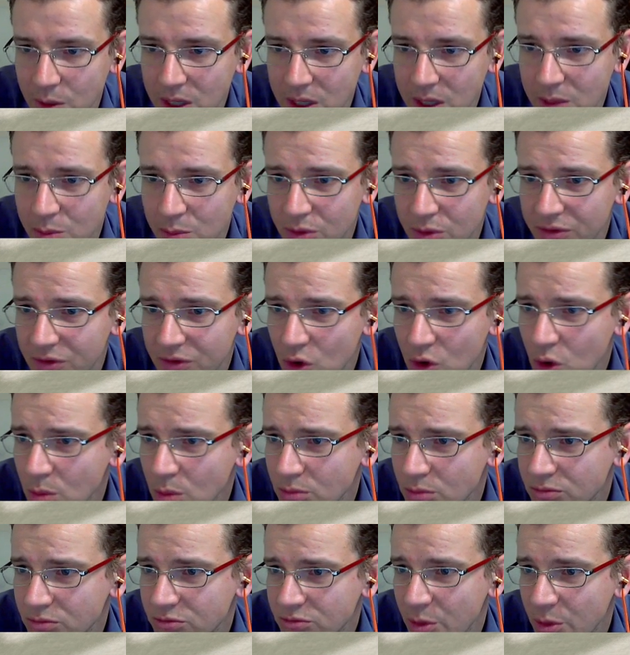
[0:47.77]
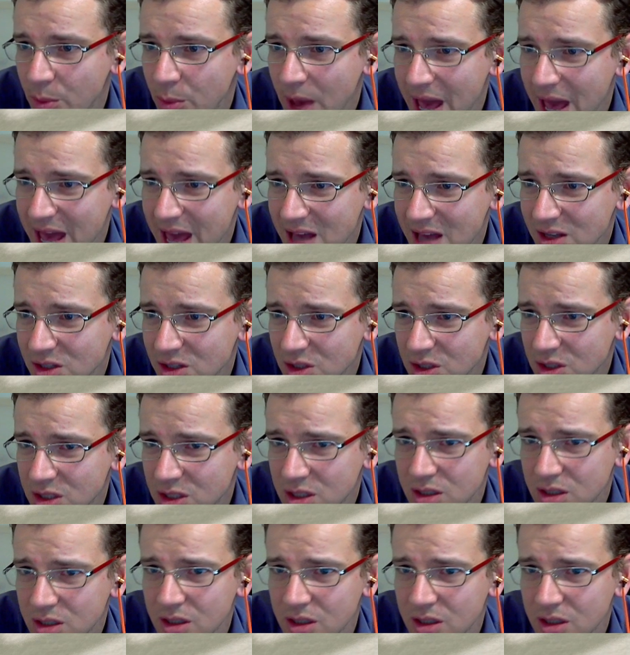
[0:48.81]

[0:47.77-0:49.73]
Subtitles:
We can perform repairs.